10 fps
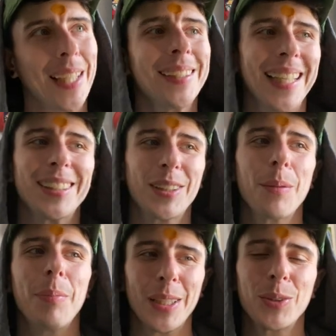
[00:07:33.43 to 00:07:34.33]
That's the
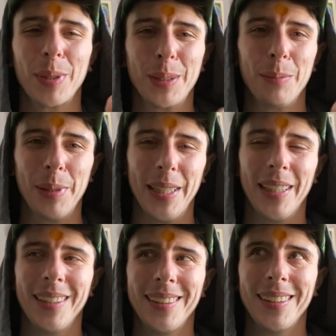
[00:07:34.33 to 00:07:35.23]
best way to
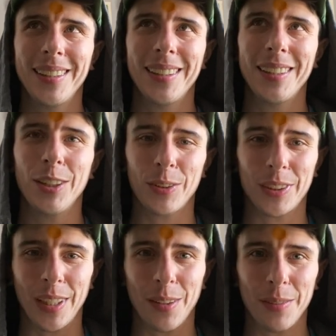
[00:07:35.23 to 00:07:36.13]
be
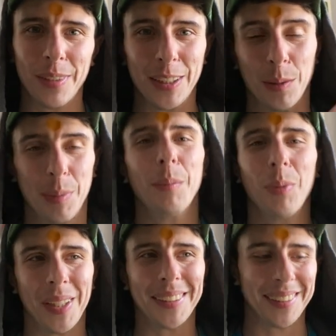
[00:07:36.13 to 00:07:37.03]
yourself, is to be
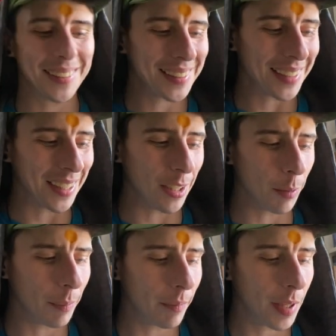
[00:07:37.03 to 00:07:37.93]
present,
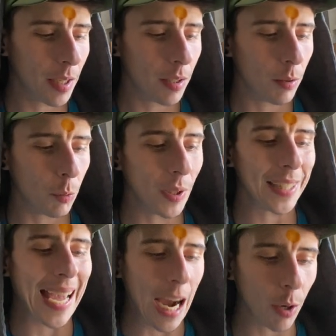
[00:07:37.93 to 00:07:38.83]

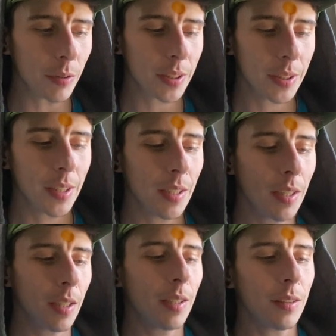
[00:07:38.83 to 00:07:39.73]
without
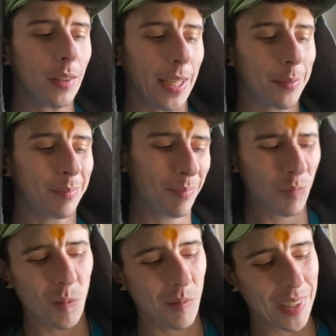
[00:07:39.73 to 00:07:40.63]
like
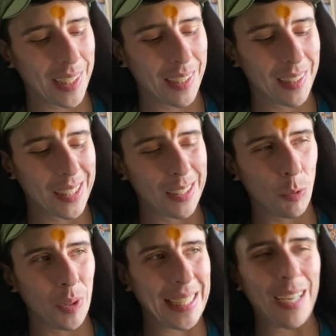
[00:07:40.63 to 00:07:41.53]

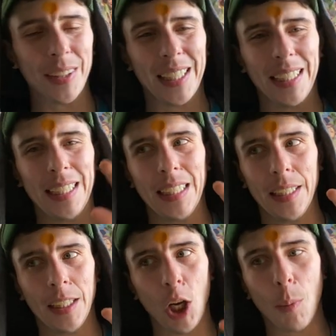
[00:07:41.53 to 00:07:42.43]
without
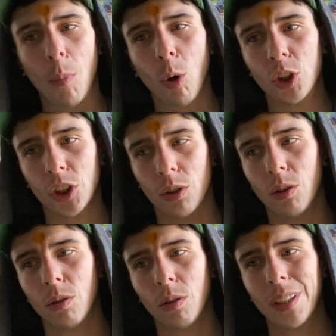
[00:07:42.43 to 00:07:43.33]
the
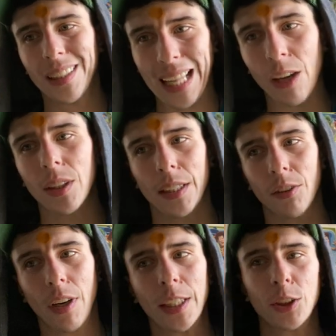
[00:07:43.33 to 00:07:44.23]
emotional clouding,
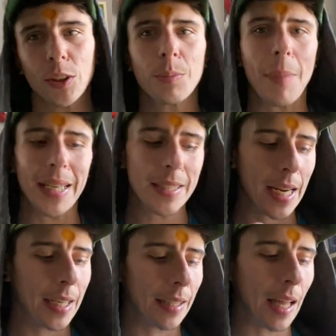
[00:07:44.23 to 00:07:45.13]
right? Just
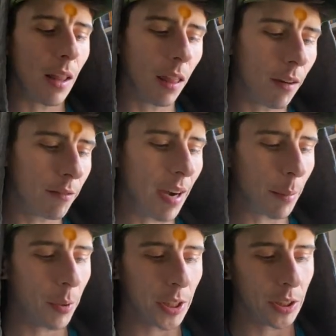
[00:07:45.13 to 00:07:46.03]
maintaining that love
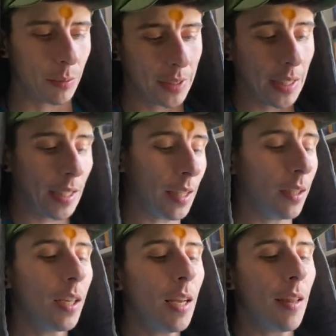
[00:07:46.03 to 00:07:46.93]
vibration within. And
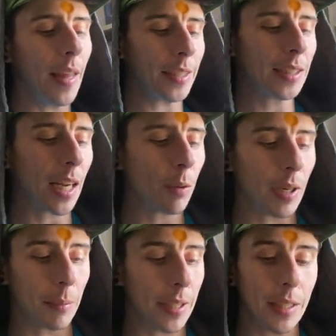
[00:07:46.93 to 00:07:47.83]
that's kind of what
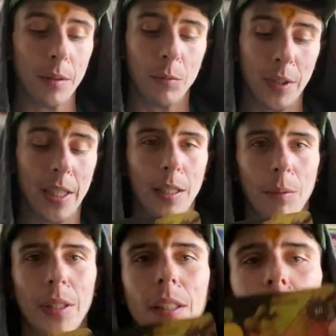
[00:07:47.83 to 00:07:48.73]
I'm getting with this